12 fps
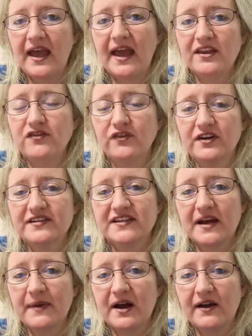and you've got to
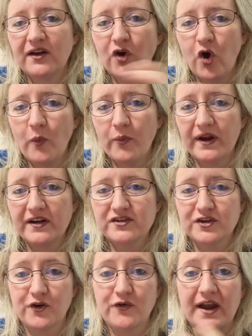somehow incorporate
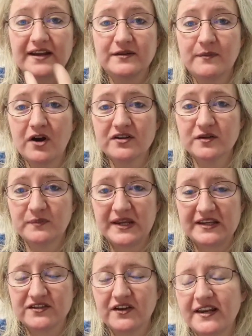it to create a masterpiece.